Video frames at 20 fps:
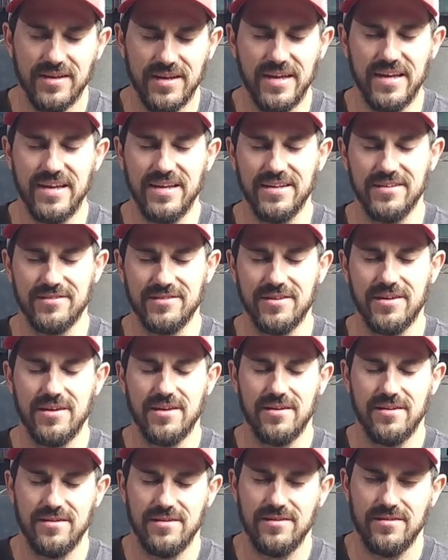is,
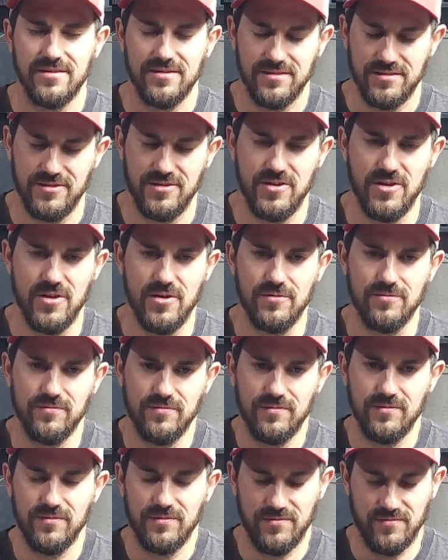you know,
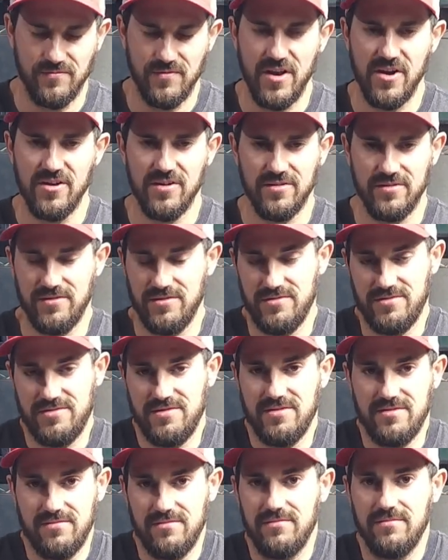is
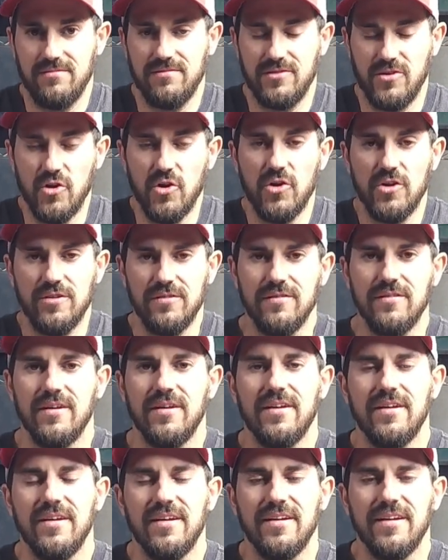good.
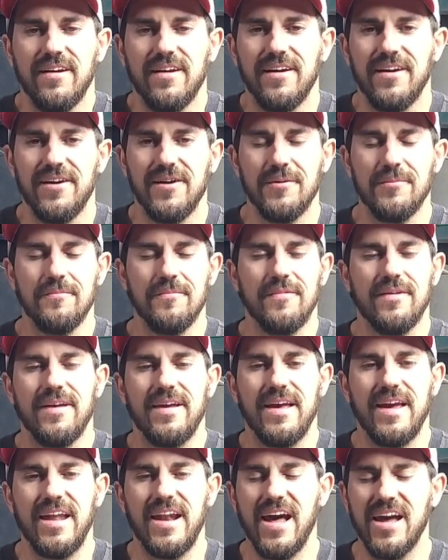
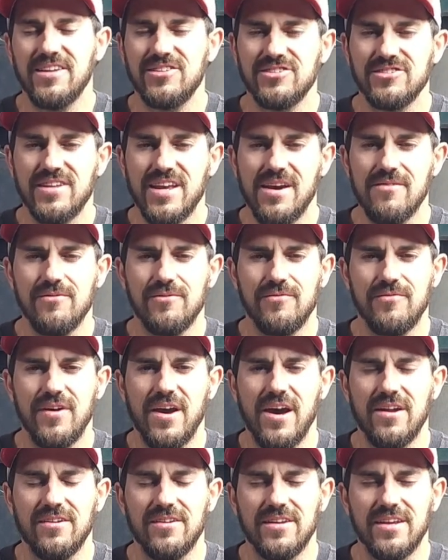And I just haven't
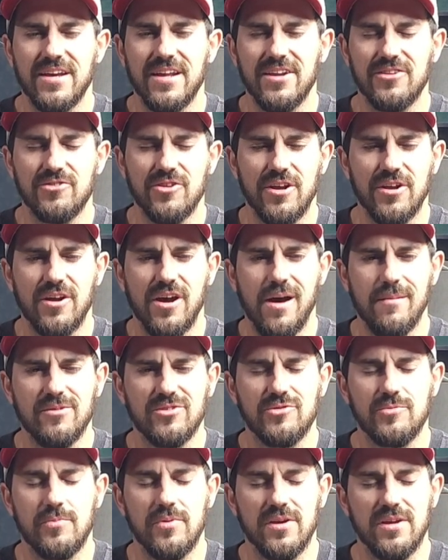found it yet. I tried
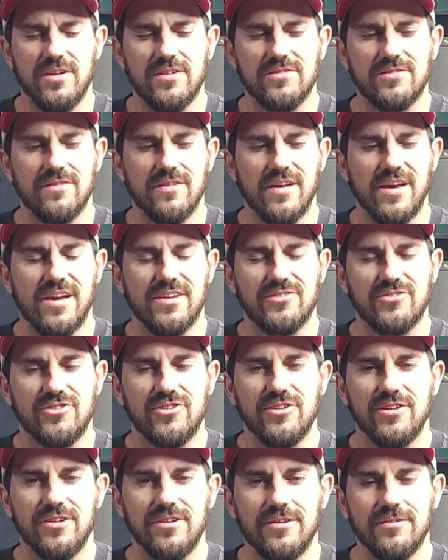Amish paste
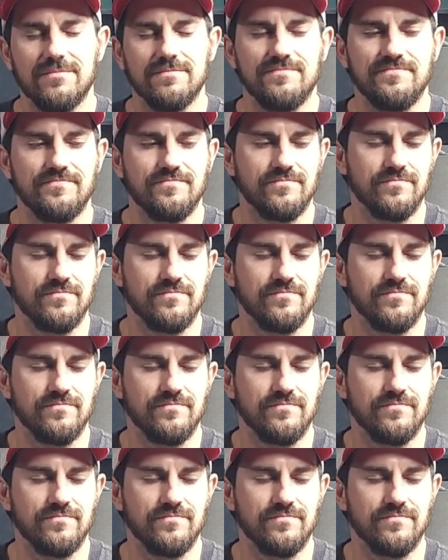last year.